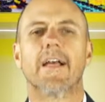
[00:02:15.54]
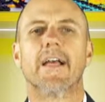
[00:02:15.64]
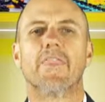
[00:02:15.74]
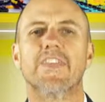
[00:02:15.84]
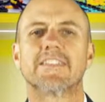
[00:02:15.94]

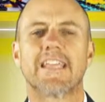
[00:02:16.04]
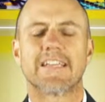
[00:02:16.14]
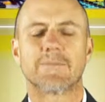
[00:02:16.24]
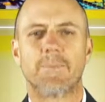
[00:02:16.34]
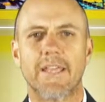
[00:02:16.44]
This has
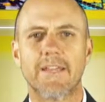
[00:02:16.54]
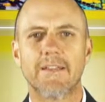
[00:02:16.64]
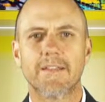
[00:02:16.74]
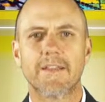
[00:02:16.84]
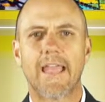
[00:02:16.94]
been
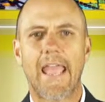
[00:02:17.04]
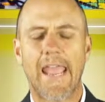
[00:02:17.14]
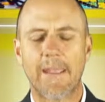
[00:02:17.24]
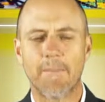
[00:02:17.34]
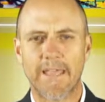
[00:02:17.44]
a
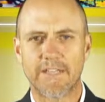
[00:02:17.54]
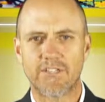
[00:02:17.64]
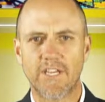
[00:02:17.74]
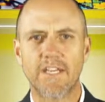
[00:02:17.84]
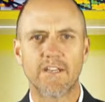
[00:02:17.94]

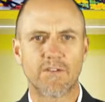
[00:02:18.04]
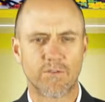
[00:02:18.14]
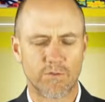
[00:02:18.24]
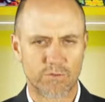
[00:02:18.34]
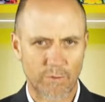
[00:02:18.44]
Medellin
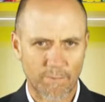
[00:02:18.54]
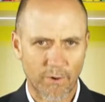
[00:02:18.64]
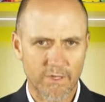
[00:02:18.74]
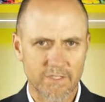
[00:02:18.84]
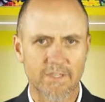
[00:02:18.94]
News
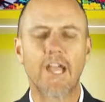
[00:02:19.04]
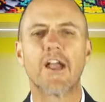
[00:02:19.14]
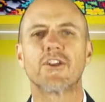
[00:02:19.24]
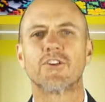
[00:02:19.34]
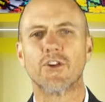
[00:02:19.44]
Report.
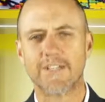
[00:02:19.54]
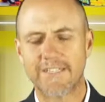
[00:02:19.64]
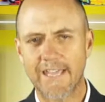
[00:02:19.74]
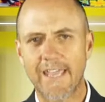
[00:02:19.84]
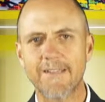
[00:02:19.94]
Good
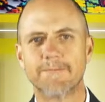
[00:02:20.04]
day.